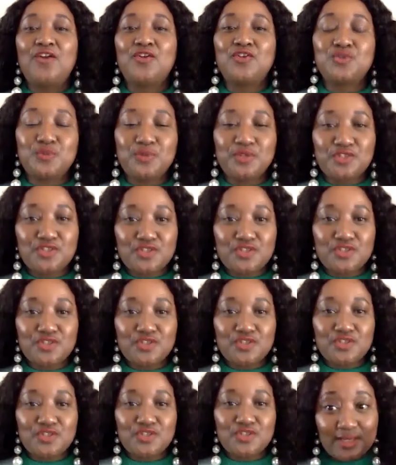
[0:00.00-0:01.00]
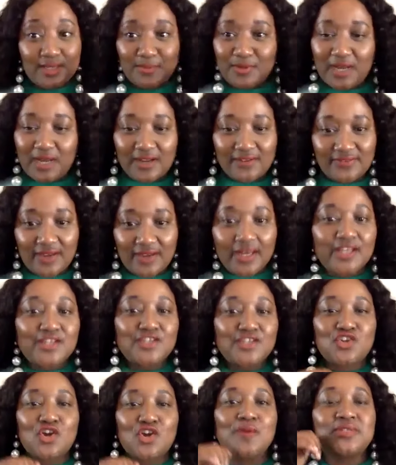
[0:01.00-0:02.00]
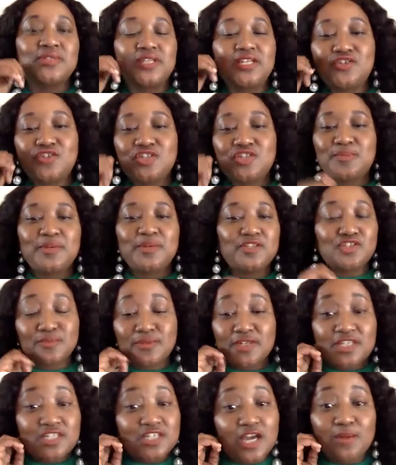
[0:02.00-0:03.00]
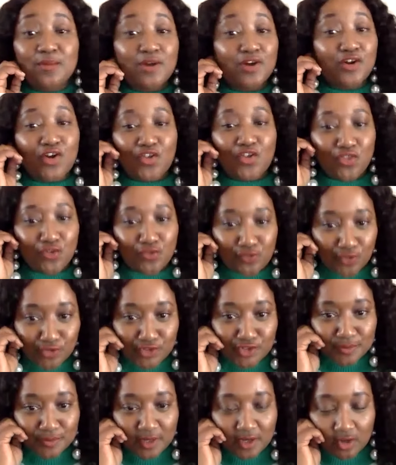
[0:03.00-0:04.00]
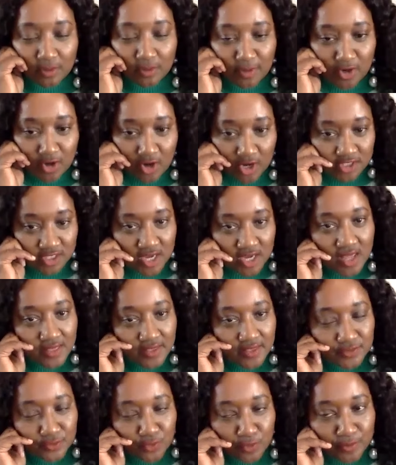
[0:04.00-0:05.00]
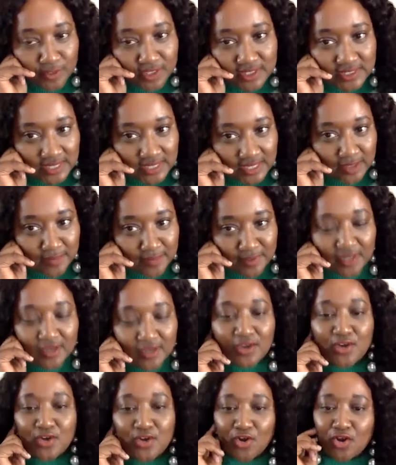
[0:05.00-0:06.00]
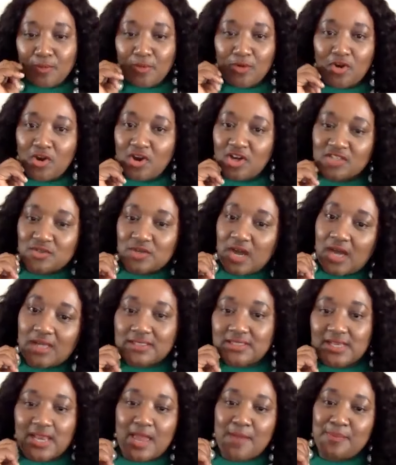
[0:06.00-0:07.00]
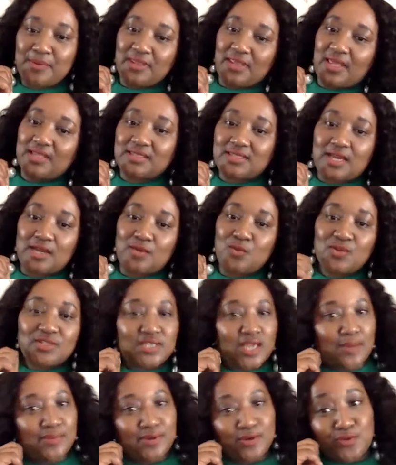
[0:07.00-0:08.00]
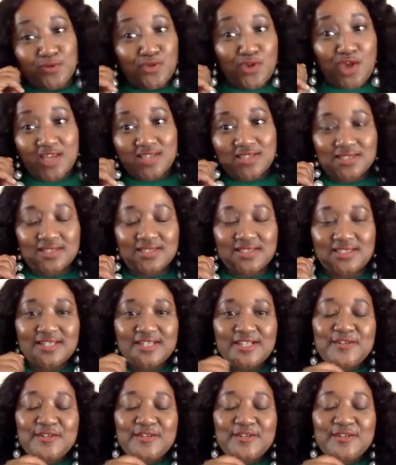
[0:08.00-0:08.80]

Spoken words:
and also we used to work in our separate finance jobs and literally spend so much time on the phone, just oh my gosh, this formula is killing me. Oh my gosh, how's it happening that side? What's happening with your assets?